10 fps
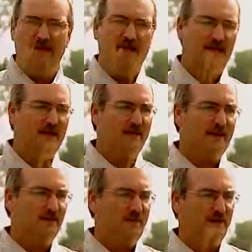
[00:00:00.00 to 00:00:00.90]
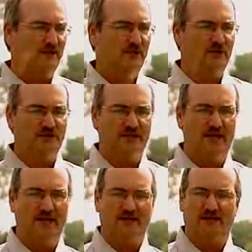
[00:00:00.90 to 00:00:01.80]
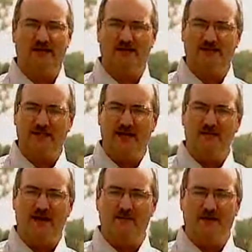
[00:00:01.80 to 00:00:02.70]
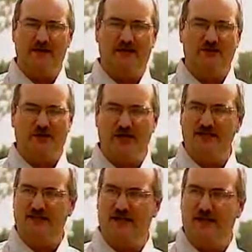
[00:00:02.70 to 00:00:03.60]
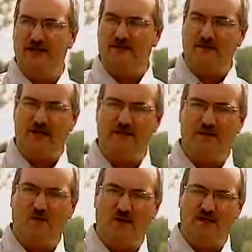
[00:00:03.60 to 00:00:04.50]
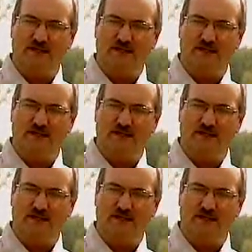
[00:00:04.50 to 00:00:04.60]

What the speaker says: A lot of that depends on your site. The site might be a dry site, it might be a wet